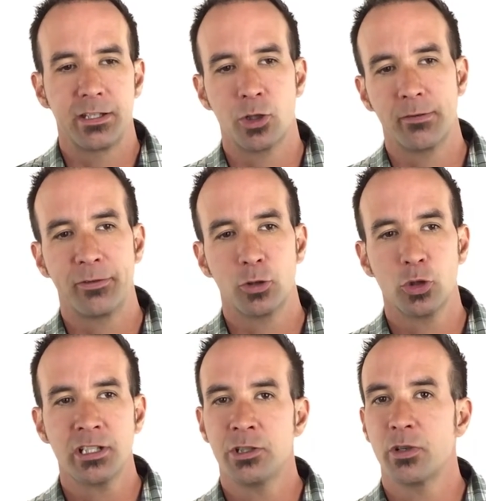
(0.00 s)
you know, if you're
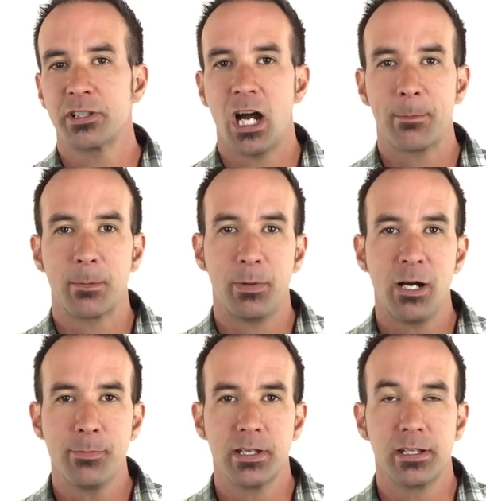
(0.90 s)
looking to adopt a
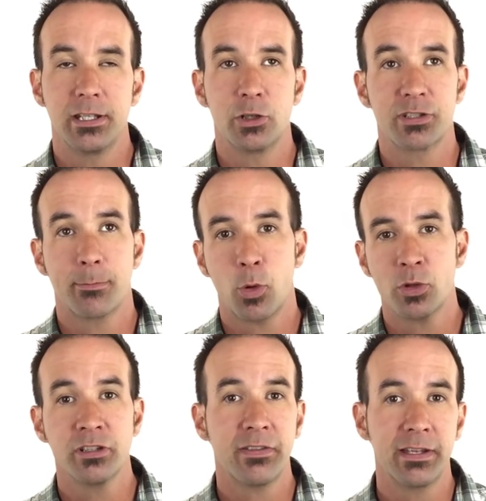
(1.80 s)
puppy, you know, it's
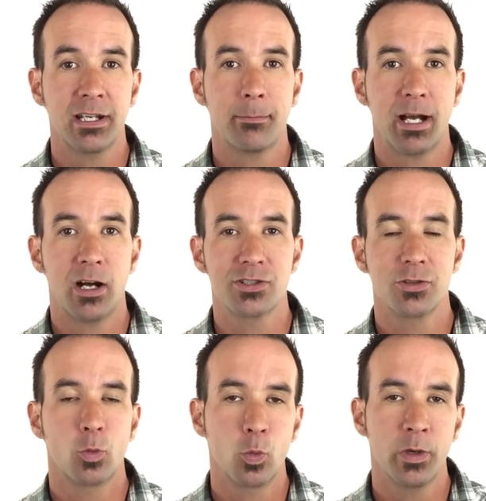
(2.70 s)
important to think
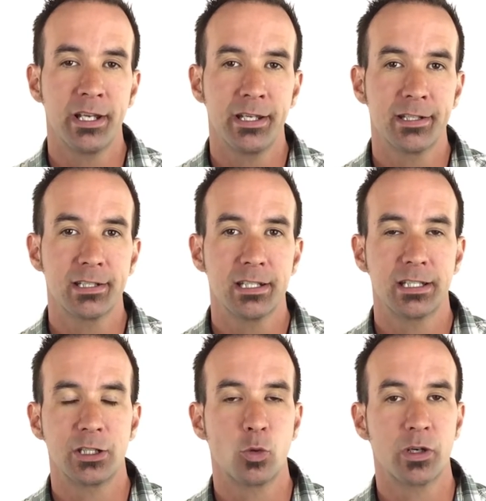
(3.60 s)
about when
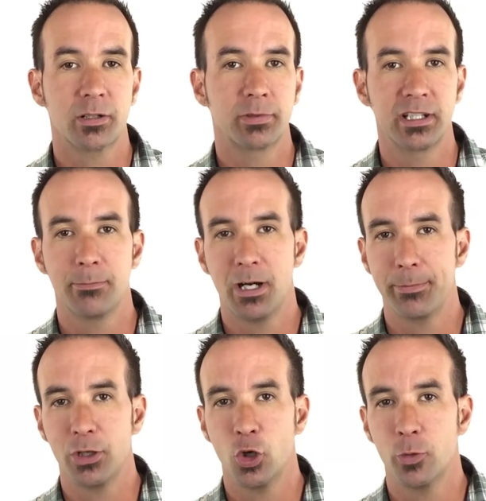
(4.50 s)
you want to bring the
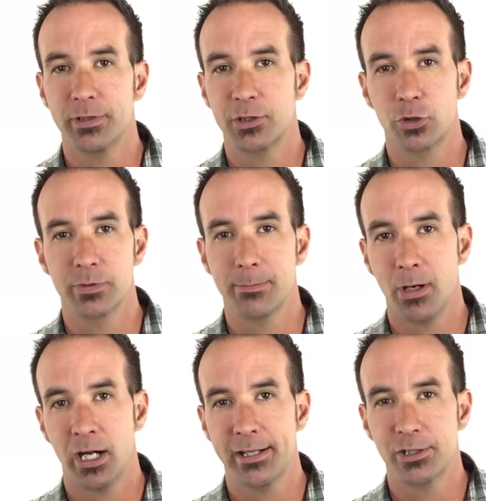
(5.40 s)
puppy home in terms of
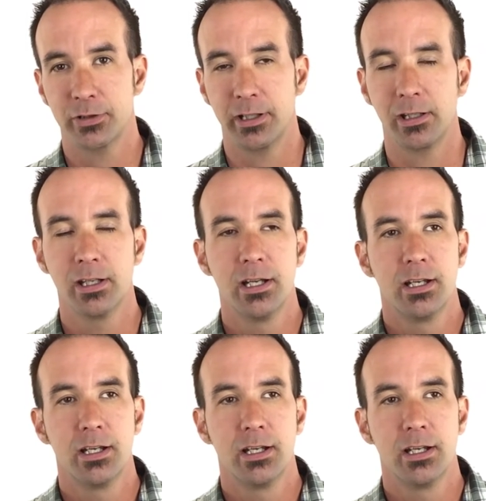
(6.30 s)
potty training.